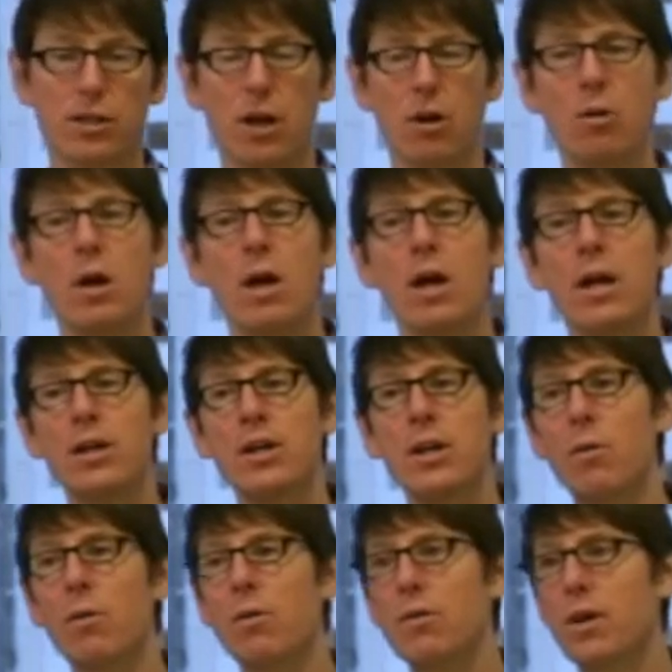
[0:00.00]
So, you
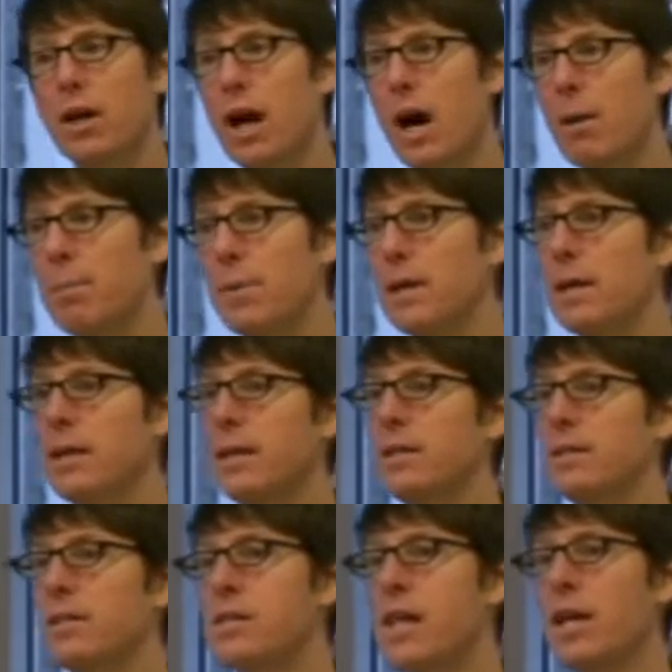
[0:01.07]
know, the
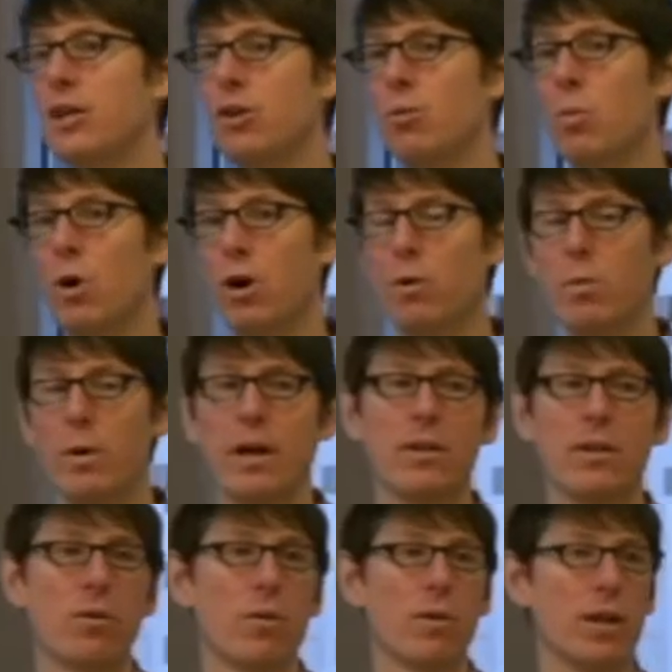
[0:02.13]
companies that you work
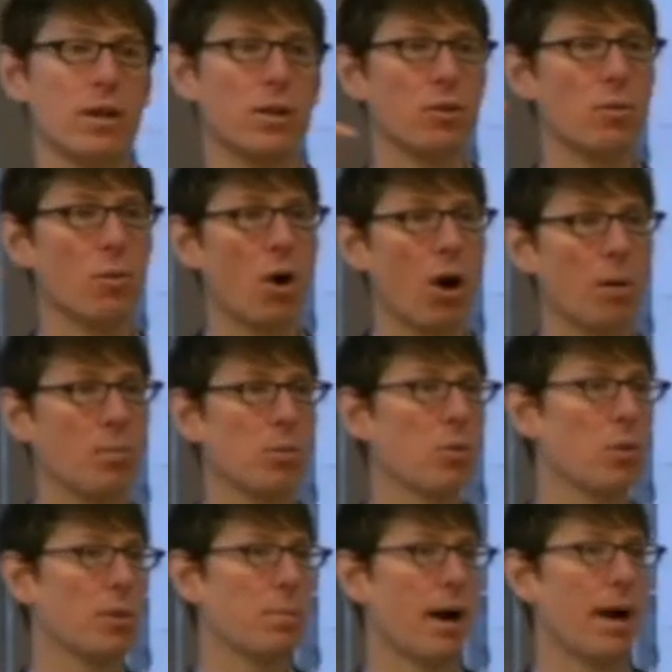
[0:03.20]
with or that you are
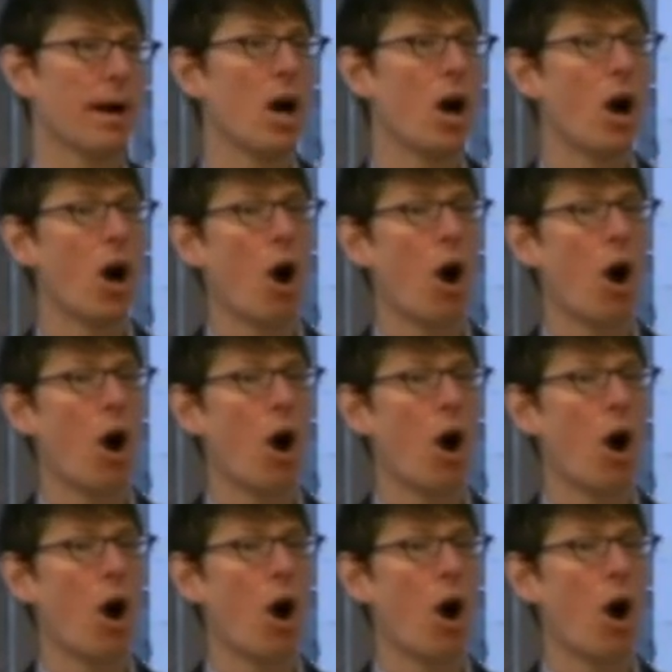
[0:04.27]
employed by